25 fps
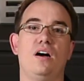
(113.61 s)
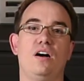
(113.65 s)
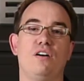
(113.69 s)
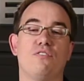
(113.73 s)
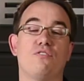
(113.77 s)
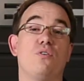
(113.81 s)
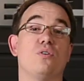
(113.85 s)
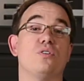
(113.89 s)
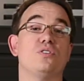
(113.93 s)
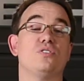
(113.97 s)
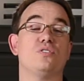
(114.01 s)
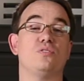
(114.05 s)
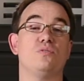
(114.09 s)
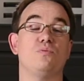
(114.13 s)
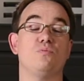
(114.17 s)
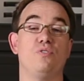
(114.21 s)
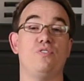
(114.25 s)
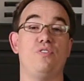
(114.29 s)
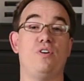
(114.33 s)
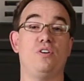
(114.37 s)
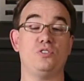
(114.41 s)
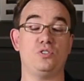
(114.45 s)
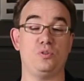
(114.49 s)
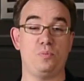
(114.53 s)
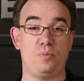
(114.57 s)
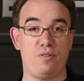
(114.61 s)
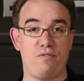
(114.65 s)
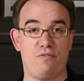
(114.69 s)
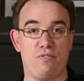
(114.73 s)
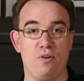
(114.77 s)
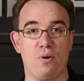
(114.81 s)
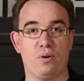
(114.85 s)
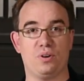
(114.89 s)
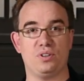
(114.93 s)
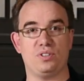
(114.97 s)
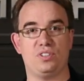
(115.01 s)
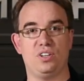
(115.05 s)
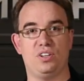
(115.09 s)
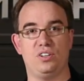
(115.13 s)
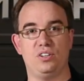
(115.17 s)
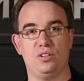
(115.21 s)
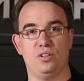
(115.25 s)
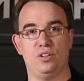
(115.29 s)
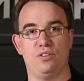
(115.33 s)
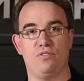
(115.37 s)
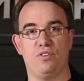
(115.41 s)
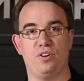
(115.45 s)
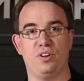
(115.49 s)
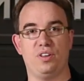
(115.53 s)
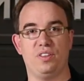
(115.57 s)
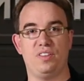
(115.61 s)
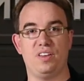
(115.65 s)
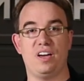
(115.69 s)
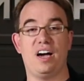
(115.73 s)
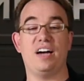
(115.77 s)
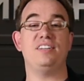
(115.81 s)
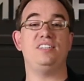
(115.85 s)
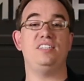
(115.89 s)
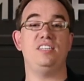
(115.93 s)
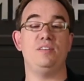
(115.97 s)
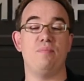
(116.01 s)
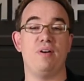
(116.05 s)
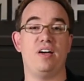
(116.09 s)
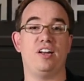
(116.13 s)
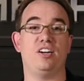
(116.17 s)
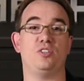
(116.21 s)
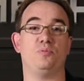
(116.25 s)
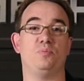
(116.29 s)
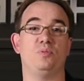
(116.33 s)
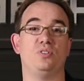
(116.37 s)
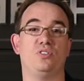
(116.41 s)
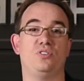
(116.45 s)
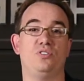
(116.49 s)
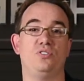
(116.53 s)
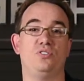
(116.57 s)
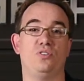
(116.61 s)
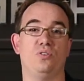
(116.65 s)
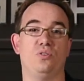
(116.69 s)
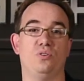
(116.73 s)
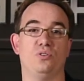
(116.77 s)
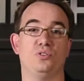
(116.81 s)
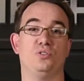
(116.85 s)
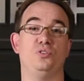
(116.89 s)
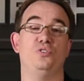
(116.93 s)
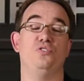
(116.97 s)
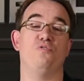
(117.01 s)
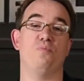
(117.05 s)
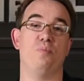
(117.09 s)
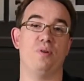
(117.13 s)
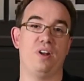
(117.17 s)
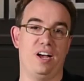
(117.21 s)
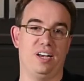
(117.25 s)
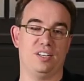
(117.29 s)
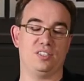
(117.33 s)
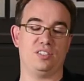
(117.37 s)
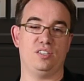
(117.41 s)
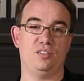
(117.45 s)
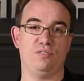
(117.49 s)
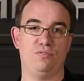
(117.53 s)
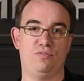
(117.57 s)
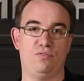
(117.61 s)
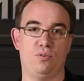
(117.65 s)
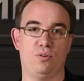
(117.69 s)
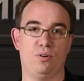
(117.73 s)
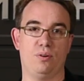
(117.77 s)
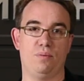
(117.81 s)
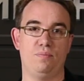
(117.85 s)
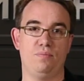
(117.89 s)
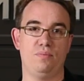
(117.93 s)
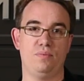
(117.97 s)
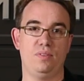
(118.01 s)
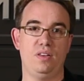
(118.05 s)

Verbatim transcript: Of course, we've also been focused on delivering the IT management controls you've been asking for.